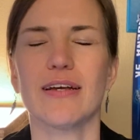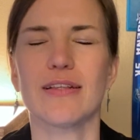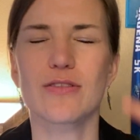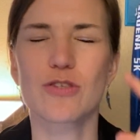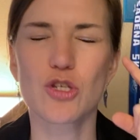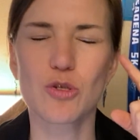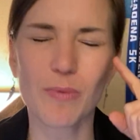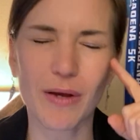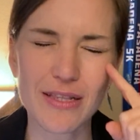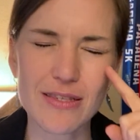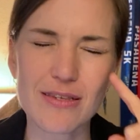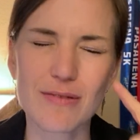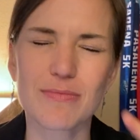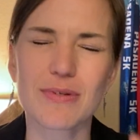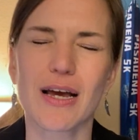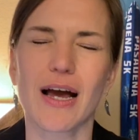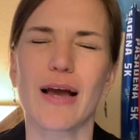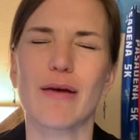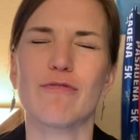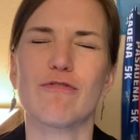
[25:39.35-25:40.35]
And spend some
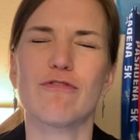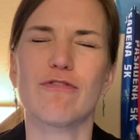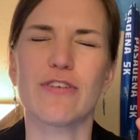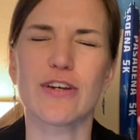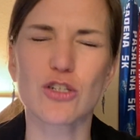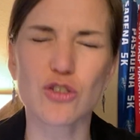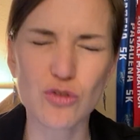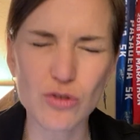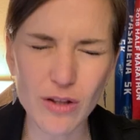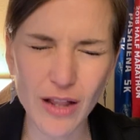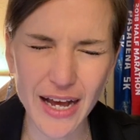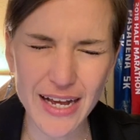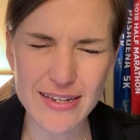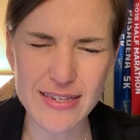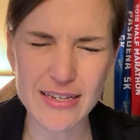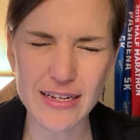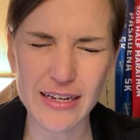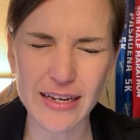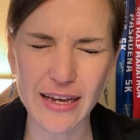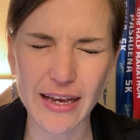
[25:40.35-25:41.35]
time
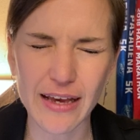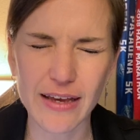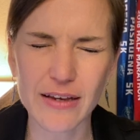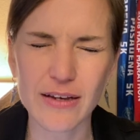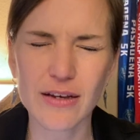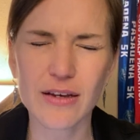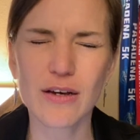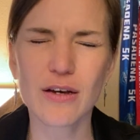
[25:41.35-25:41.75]
visualizing it,